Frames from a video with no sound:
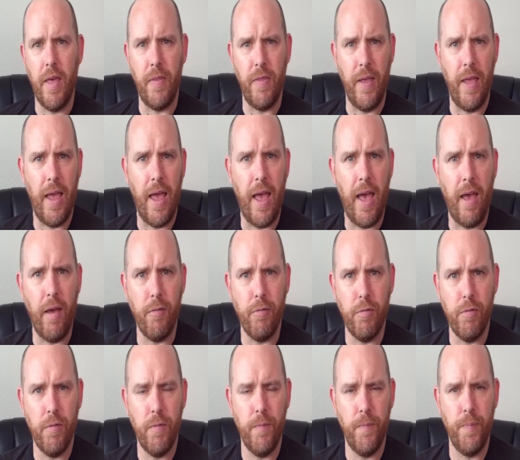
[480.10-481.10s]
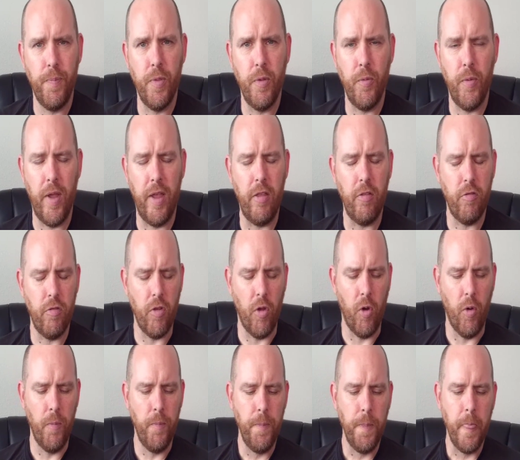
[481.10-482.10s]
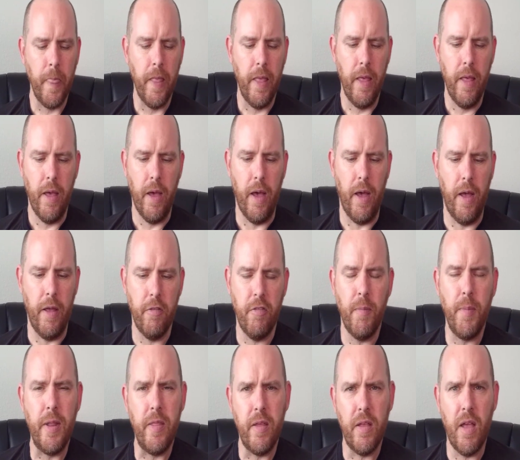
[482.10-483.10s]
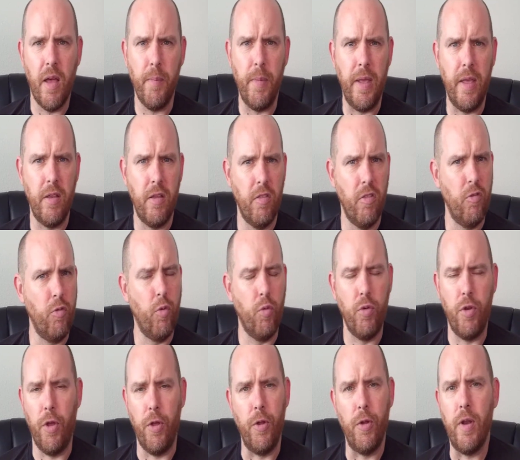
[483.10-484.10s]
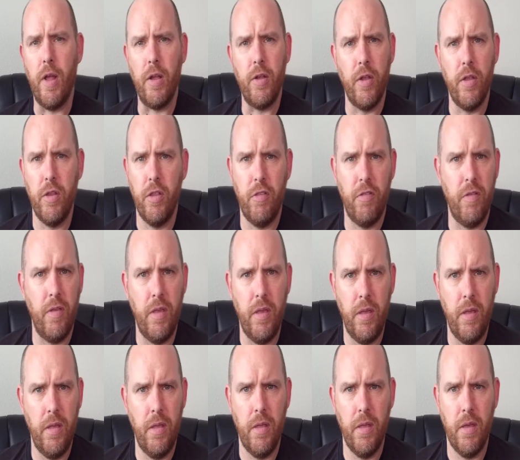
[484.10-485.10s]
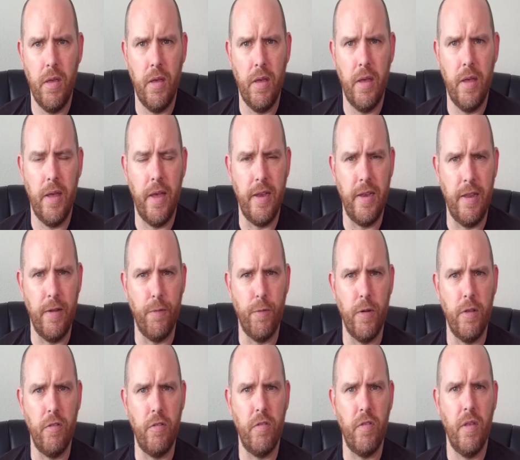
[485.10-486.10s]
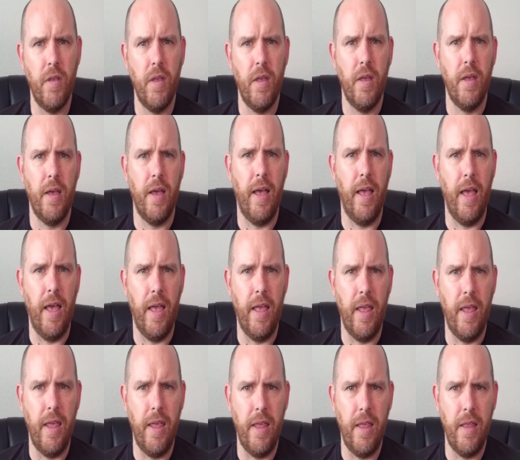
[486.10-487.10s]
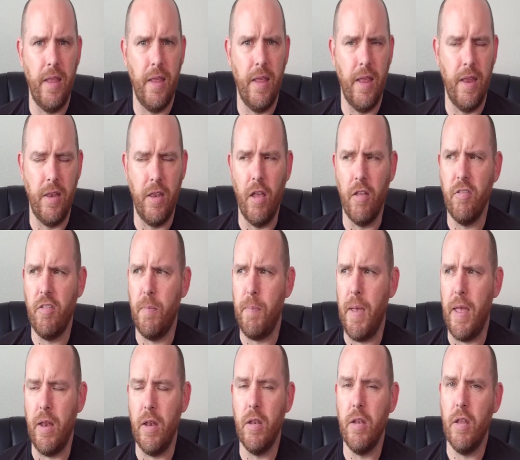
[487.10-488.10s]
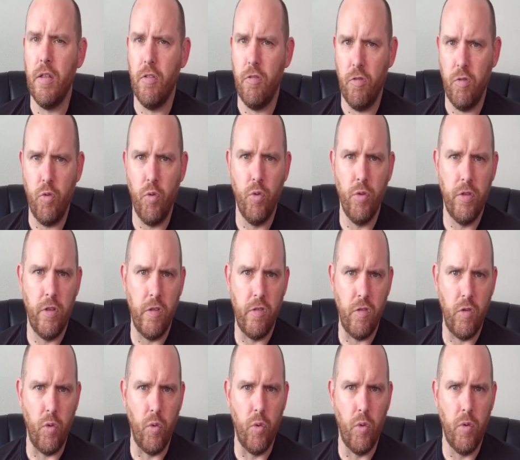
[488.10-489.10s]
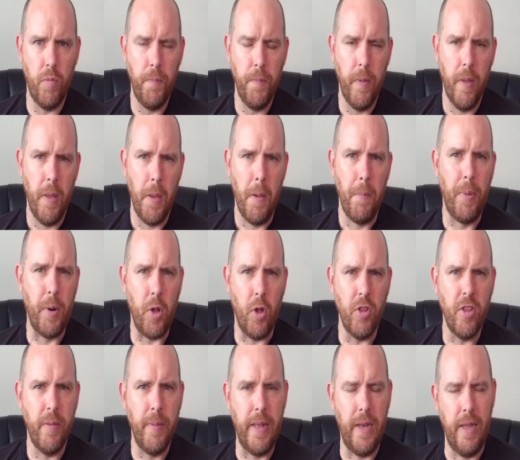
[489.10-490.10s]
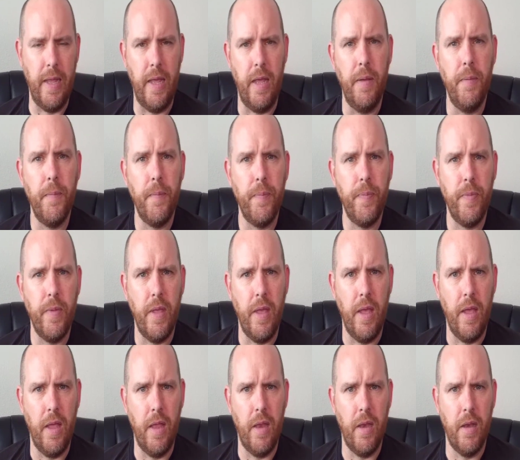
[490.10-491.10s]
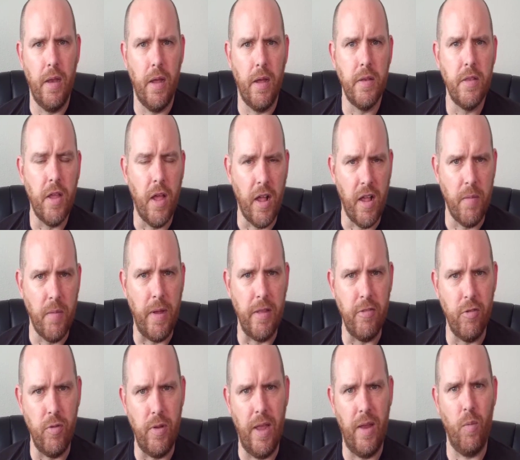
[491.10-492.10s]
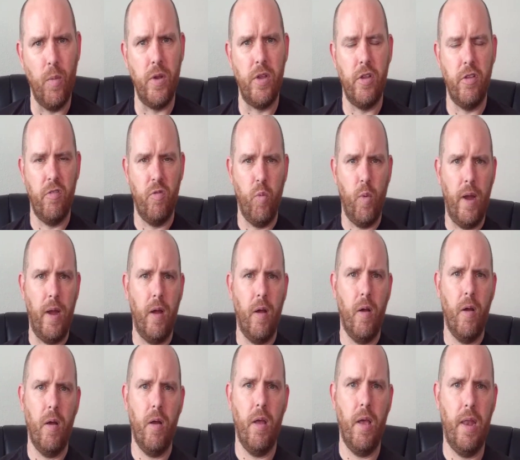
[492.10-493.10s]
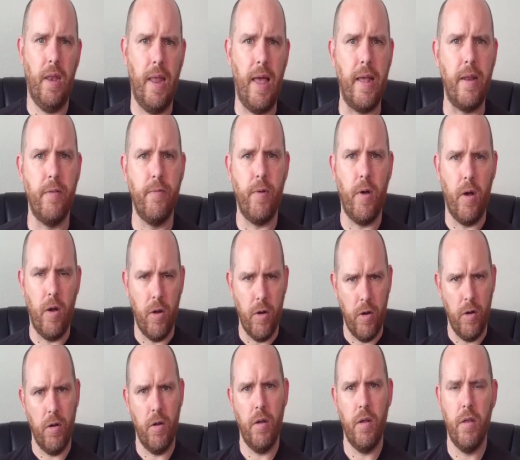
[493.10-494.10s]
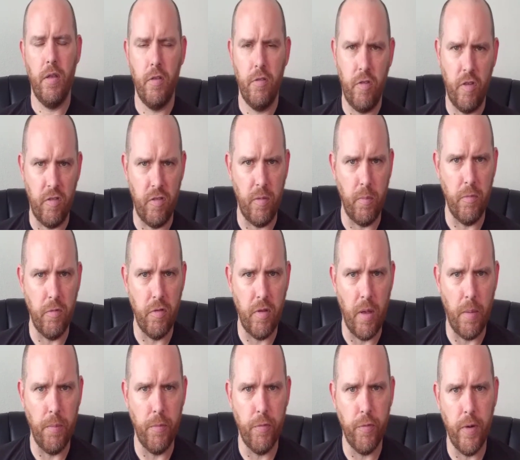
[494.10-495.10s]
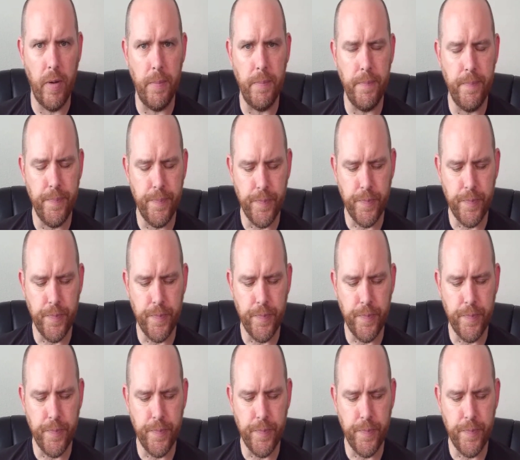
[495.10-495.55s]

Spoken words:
they have, right? So somebody that coming into the school, no, you're not going to see a difference. It does depend school to school, but ultimately in Takamatsu Den, which is where a lot of our systems come from,